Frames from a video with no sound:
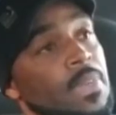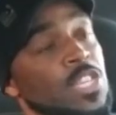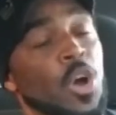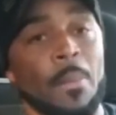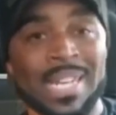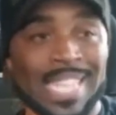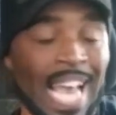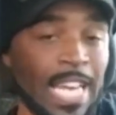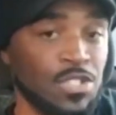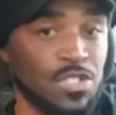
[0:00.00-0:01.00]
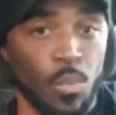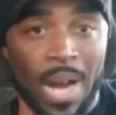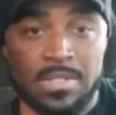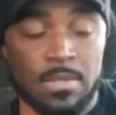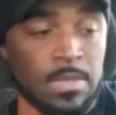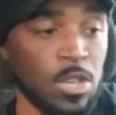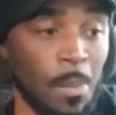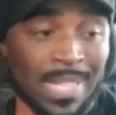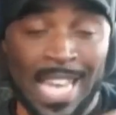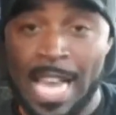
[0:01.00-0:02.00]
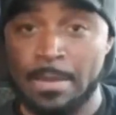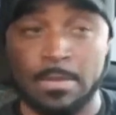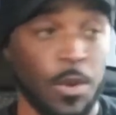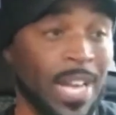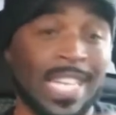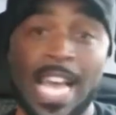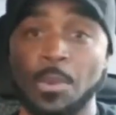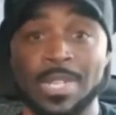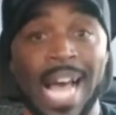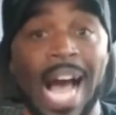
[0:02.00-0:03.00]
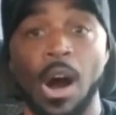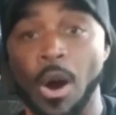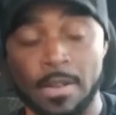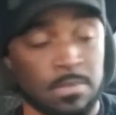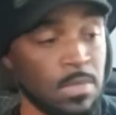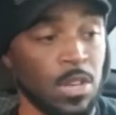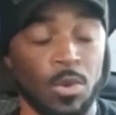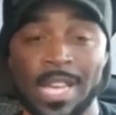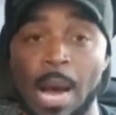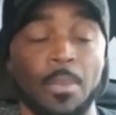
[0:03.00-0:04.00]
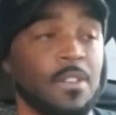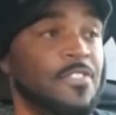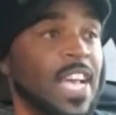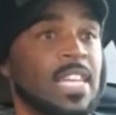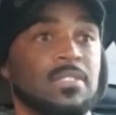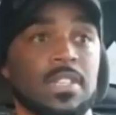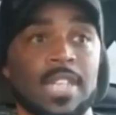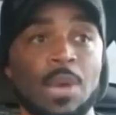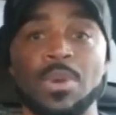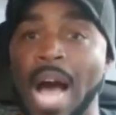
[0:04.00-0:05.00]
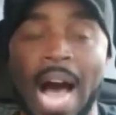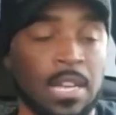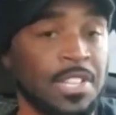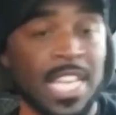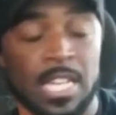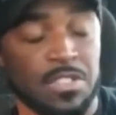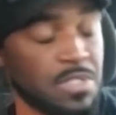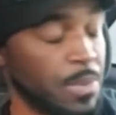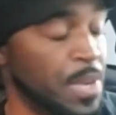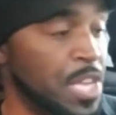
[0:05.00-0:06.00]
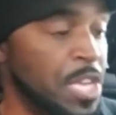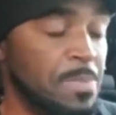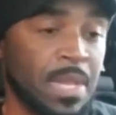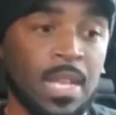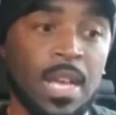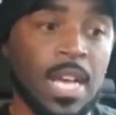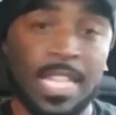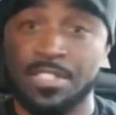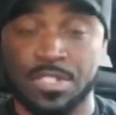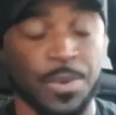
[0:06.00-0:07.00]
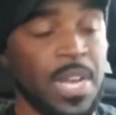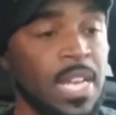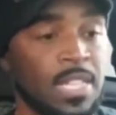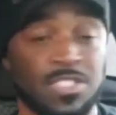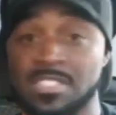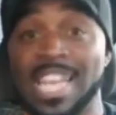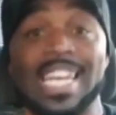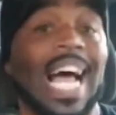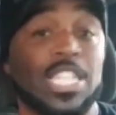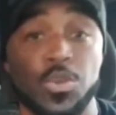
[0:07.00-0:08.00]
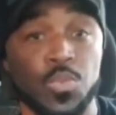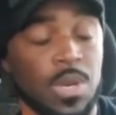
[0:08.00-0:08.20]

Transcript: You know, my dad used to watch the, you know, my dad and granddad were diehard, you know, Cowboy fans, and they would holler and yell at the screen, and just like I do.